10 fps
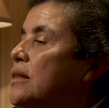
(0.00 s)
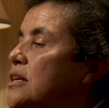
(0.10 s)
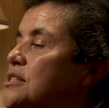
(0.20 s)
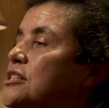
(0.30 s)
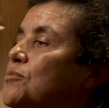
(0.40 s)

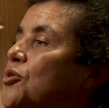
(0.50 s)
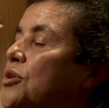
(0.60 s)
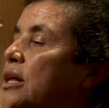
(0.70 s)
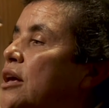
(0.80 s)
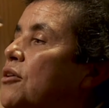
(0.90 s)

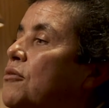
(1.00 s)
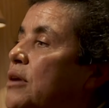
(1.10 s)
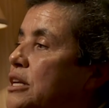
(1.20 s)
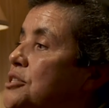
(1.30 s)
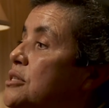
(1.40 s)
testimony of
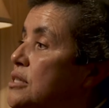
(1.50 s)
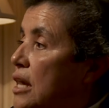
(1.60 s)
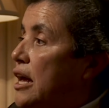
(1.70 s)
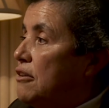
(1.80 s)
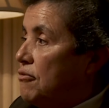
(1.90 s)
religious
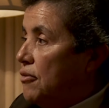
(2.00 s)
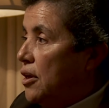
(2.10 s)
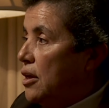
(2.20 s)
life.